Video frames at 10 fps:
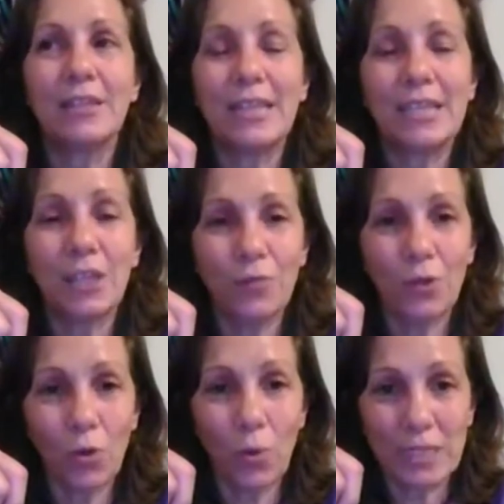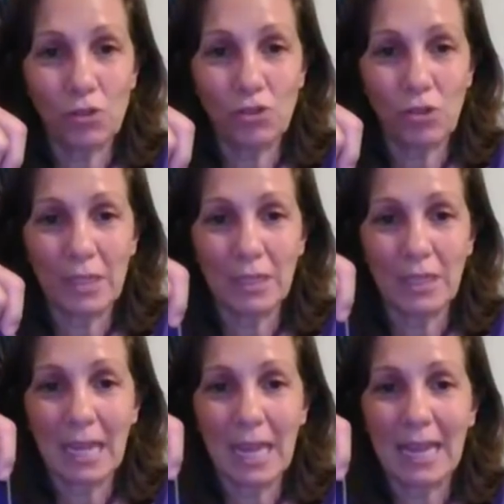think of your question
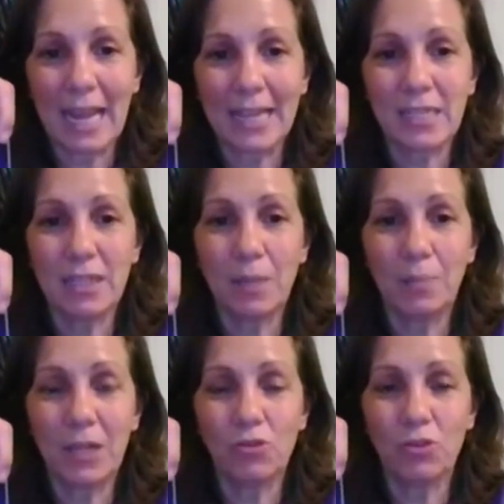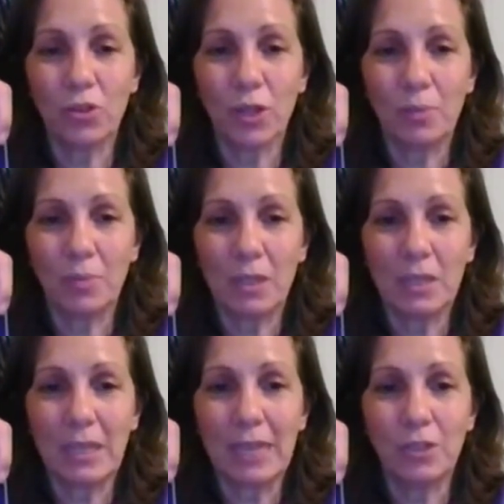and ask the Pendulum,
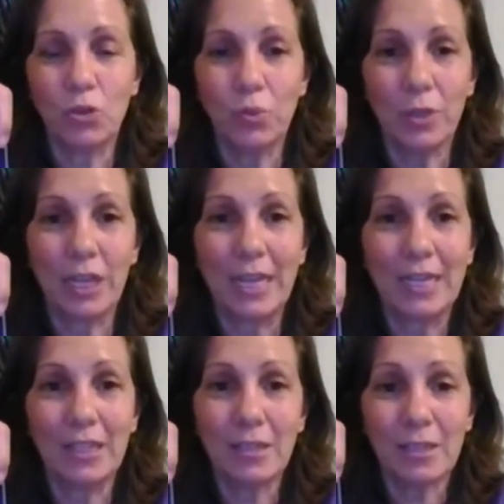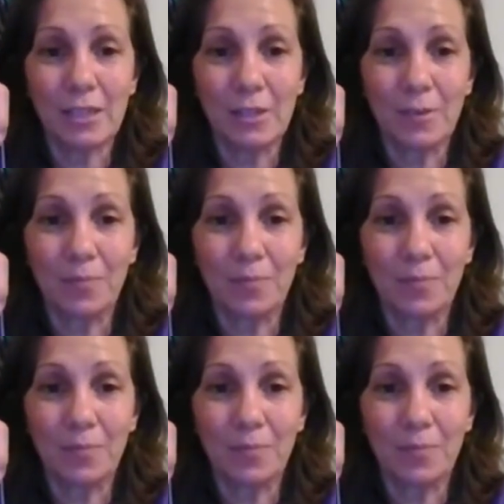can you relay this?